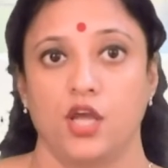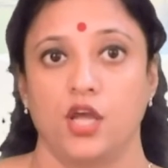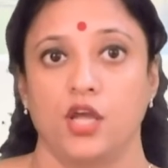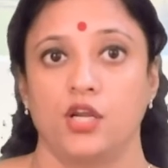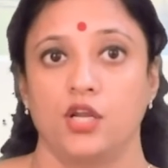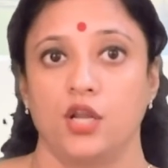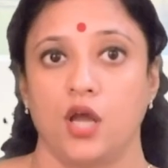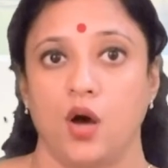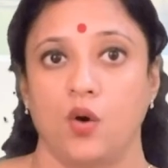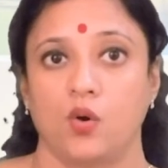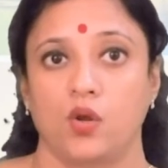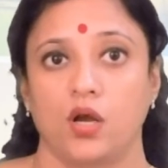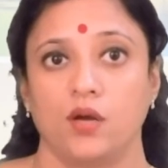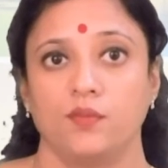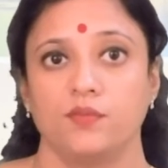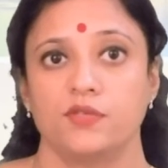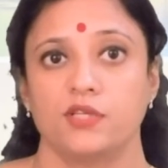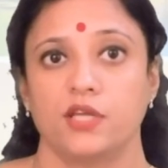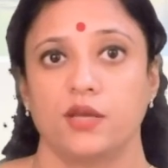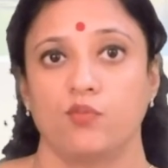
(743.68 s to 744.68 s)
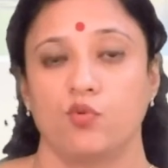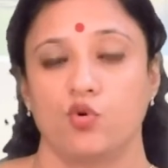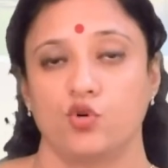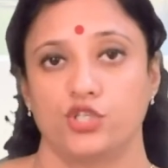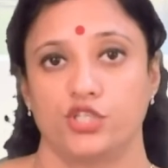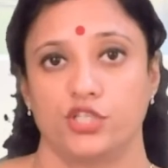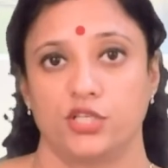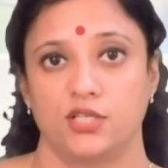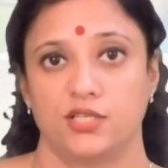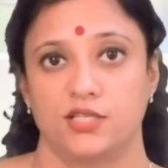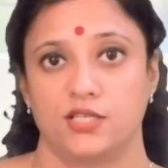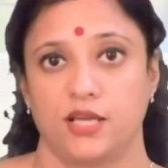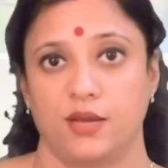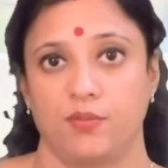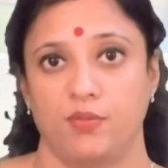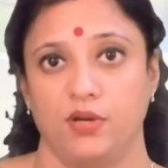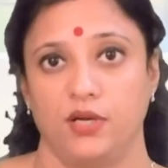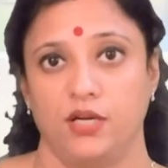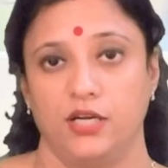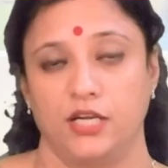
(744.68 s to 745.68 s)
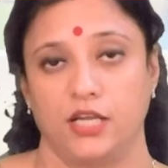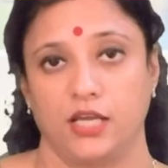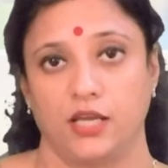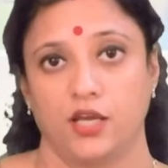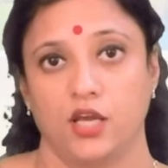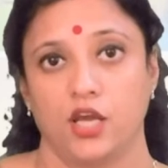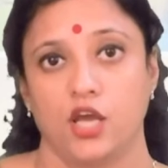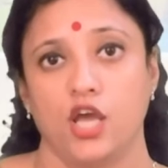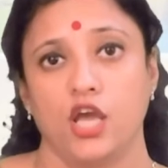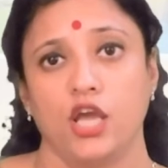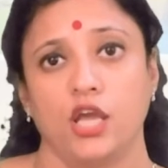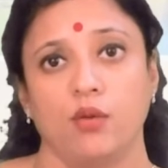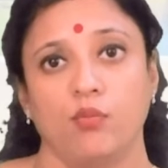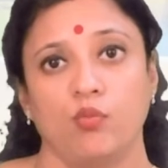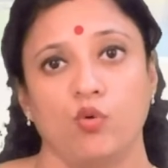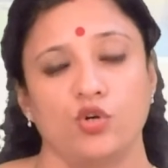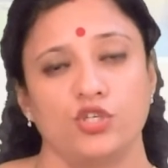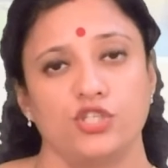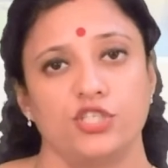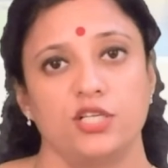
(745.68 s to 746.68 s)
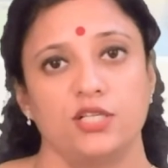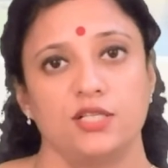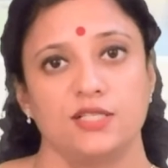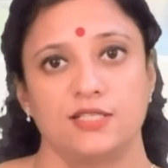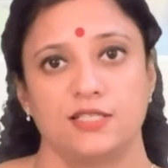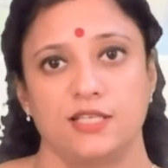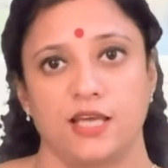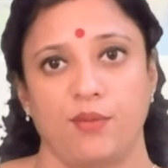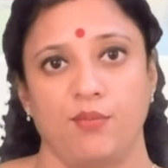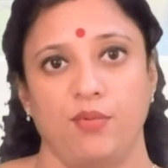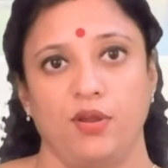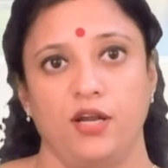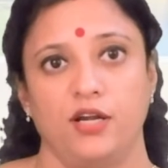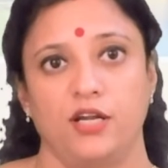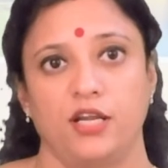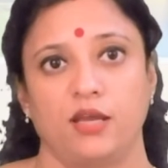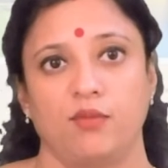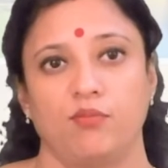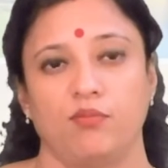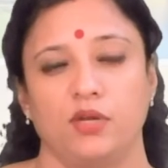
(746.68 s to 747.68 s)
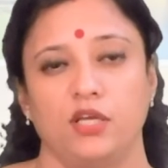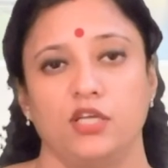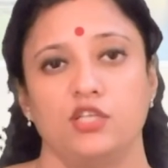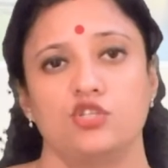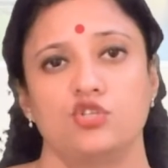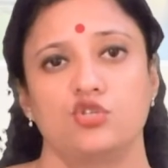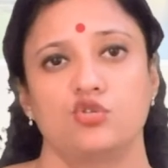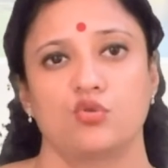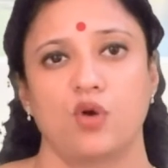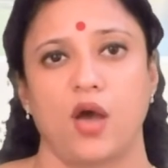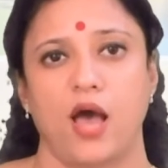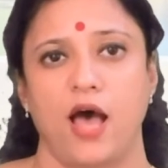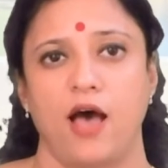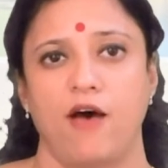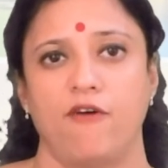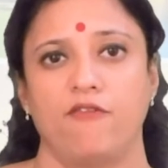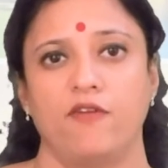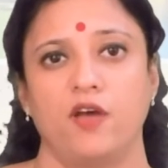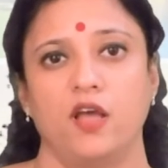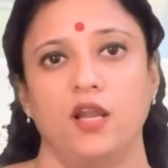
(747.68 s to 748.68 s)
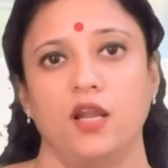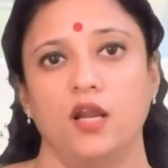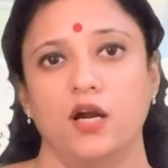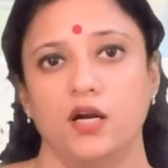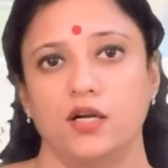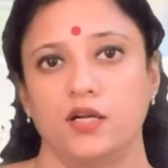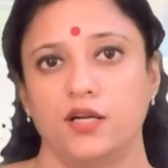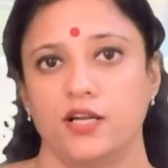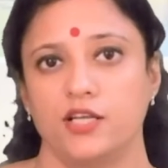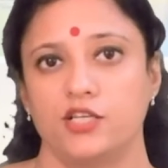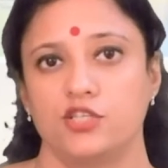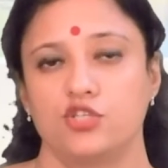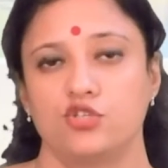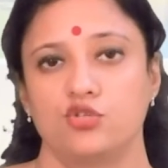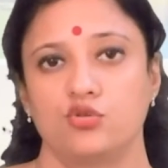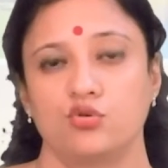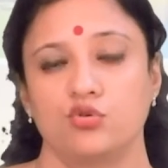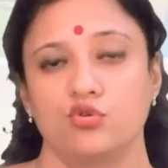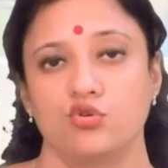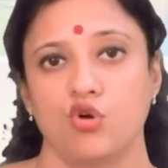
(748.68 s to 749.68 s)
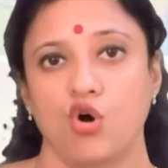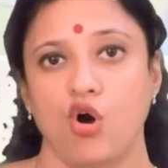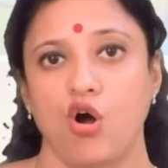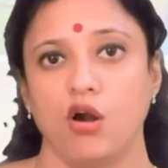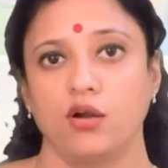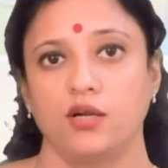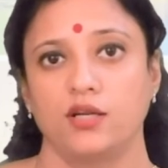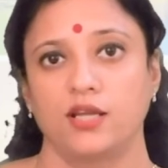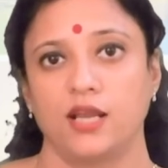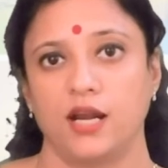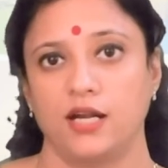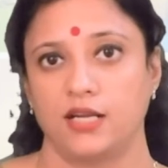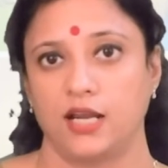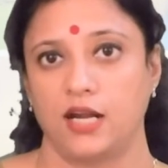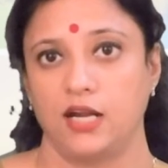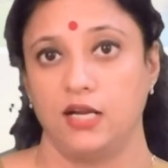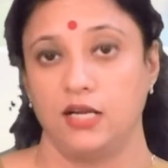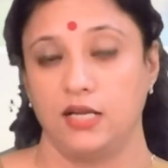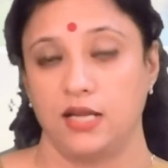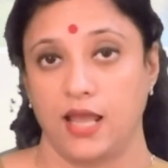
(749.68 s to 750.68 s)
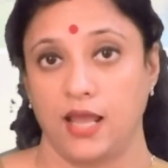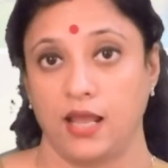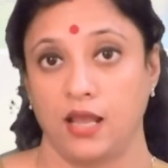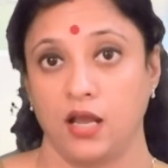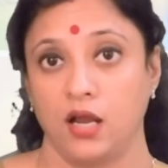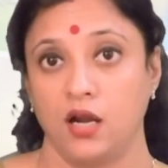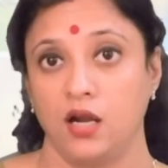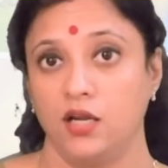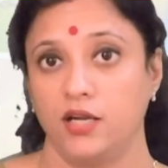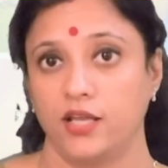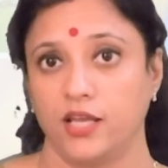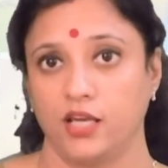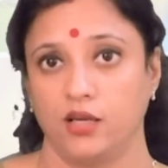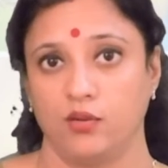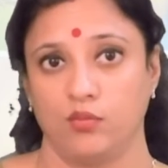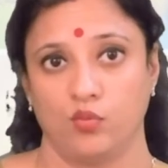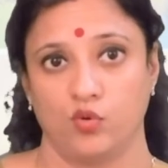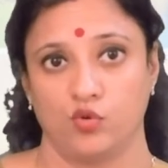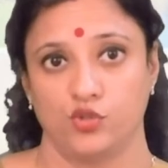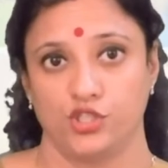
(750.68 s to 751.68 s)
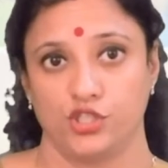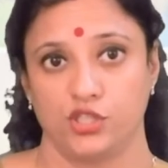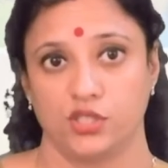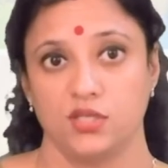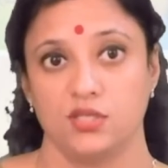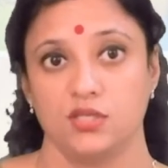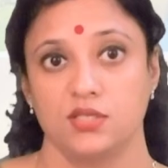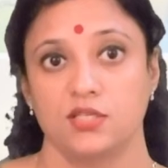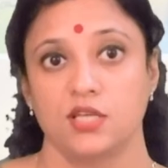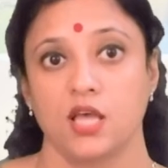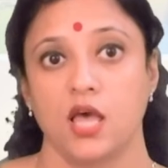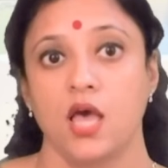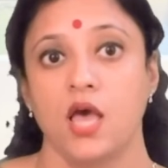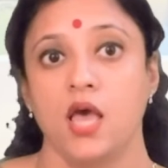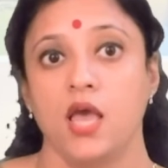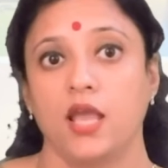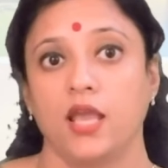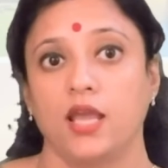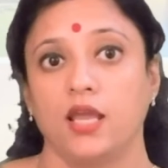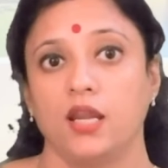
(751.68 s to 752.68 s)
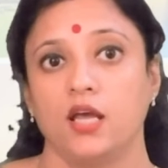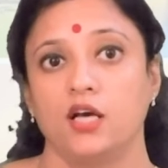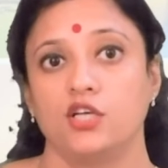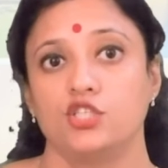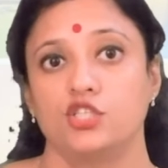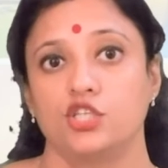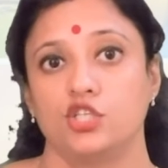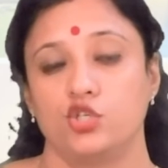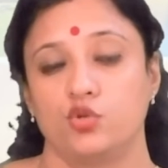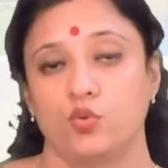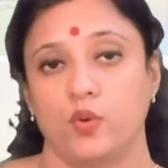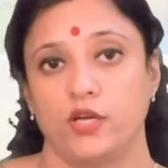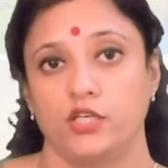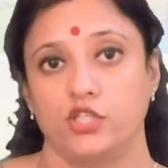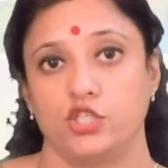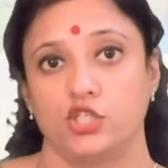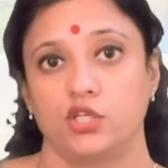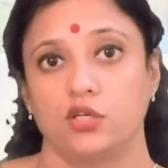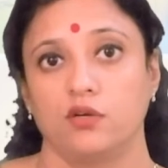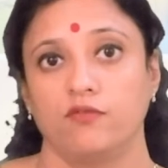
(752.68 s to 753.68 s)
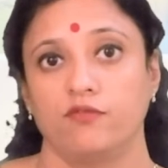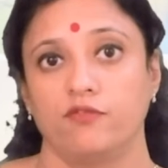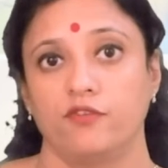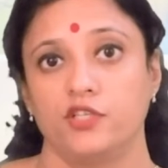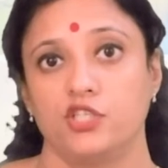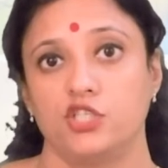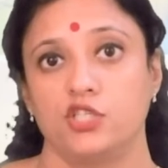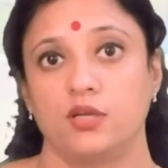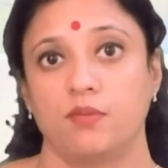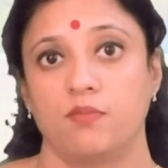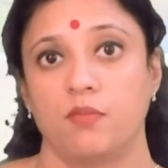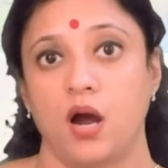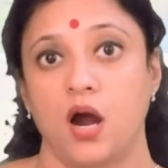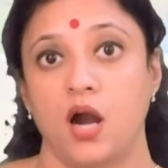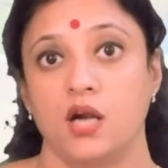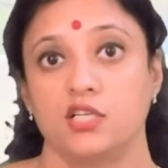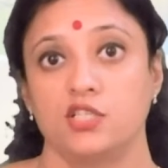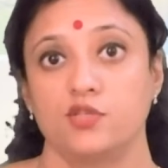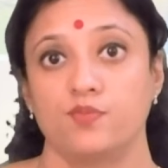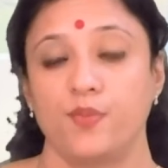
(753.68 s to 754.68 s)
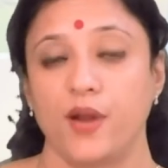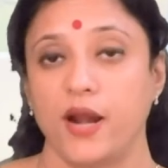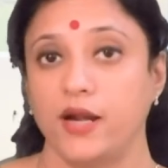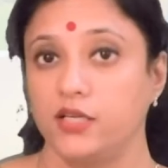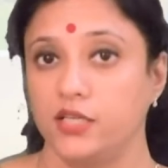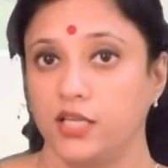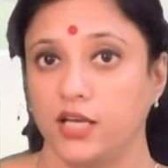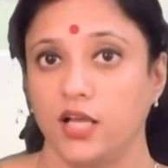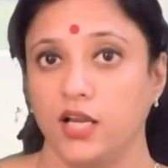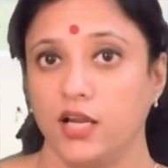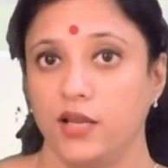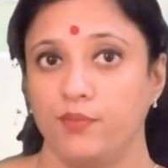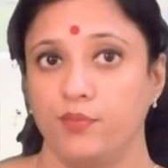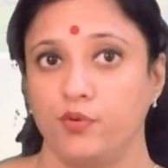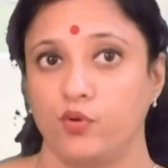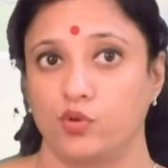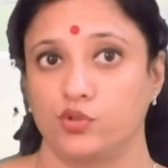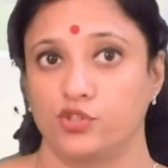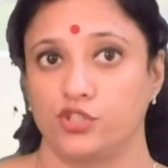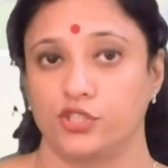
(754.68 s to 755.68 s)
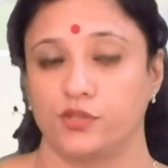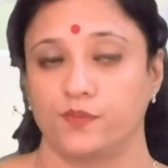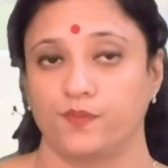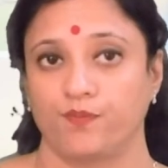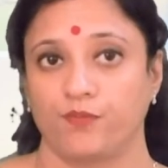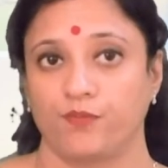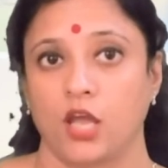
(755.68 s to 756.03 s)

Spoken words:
Now comes emotional stability. Emotional stability means to have alertness to not get entangled in emotions in a situation which demands practical approach.